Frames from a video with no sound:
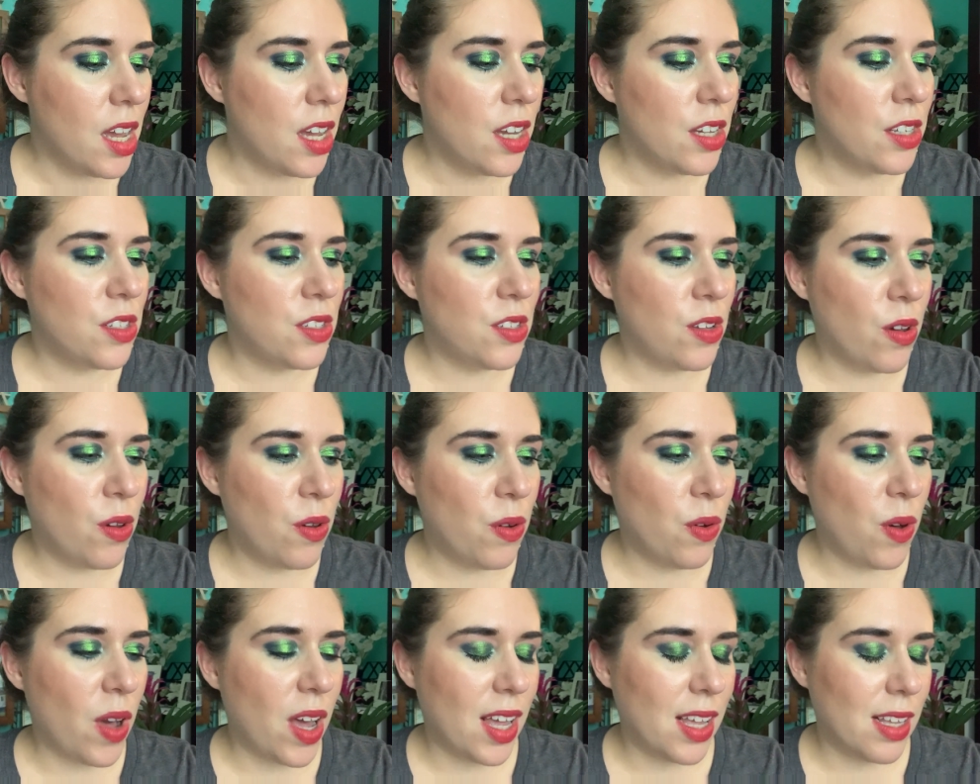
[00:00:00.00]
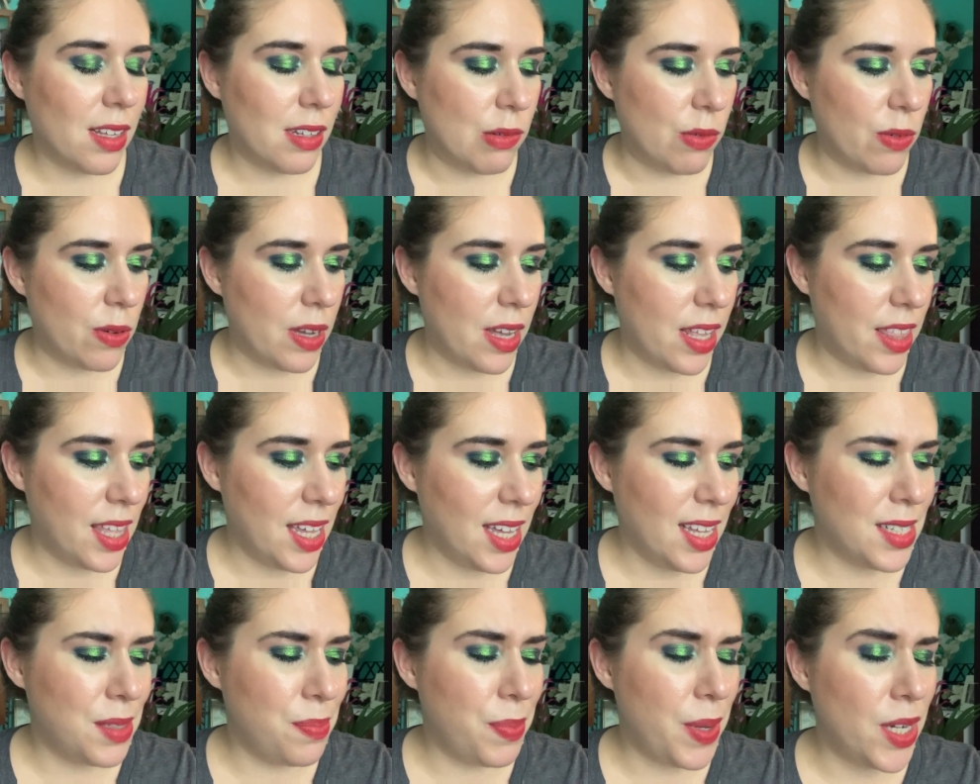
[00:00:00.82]
So I think
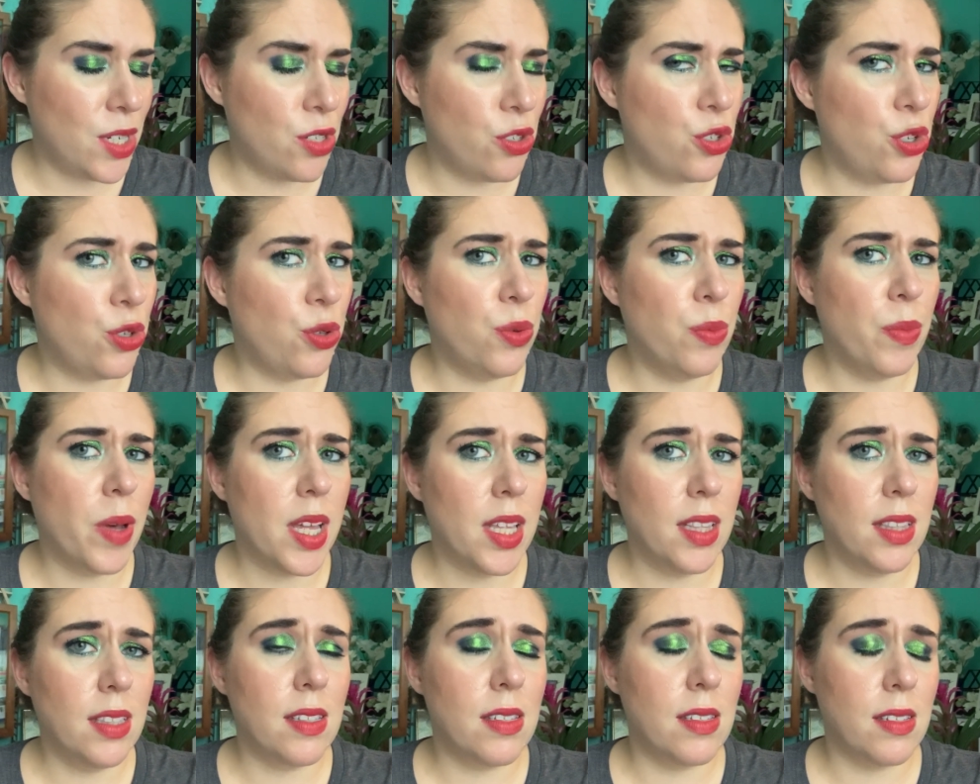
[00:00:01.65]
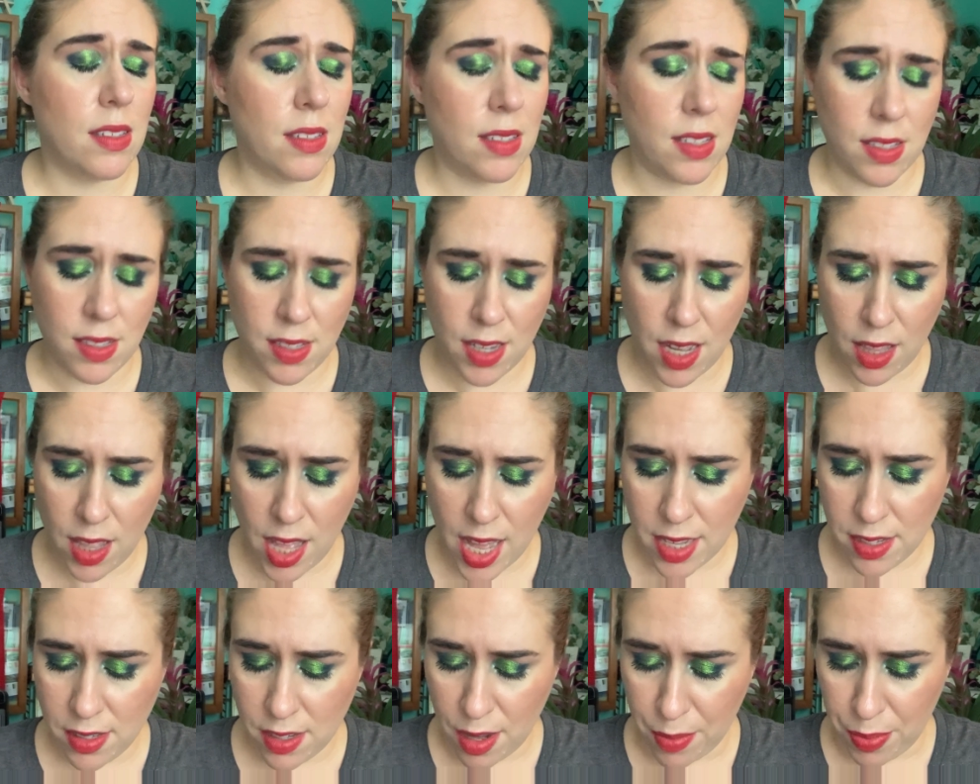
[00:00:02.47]
it's been 2 months since I
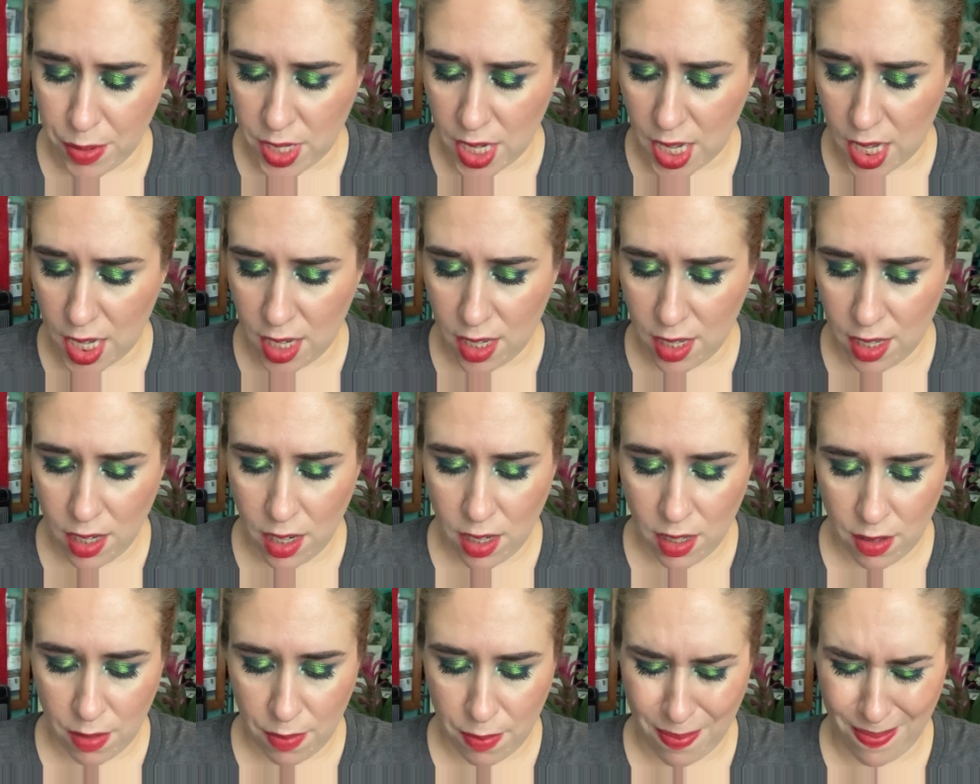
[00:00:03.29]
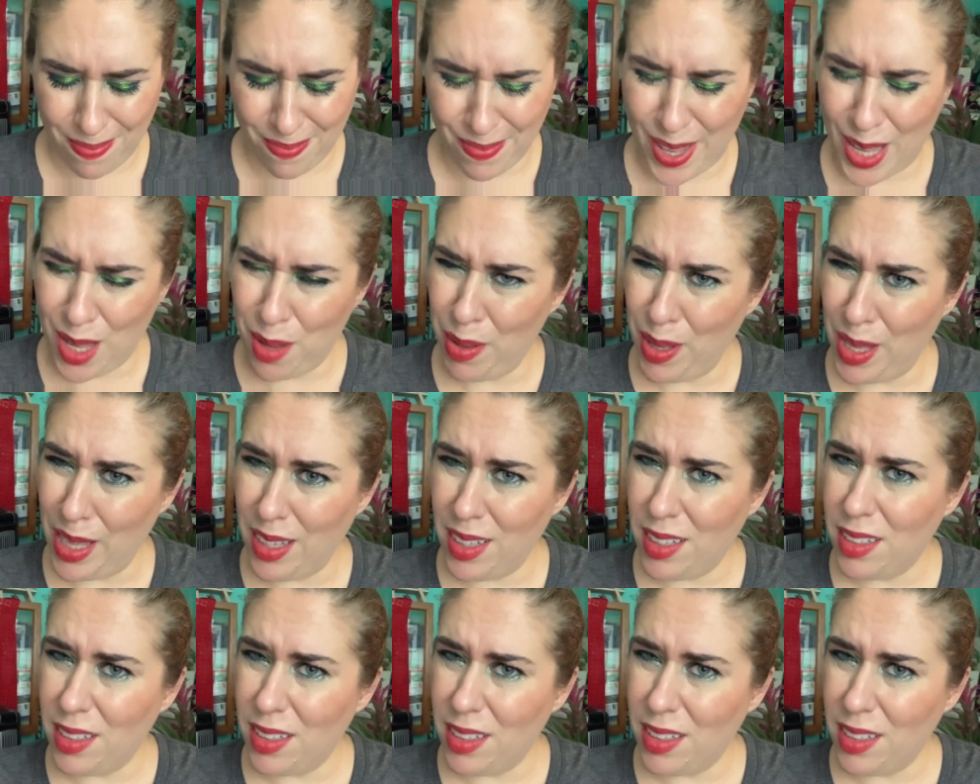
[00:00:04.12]
last updated. Maybe?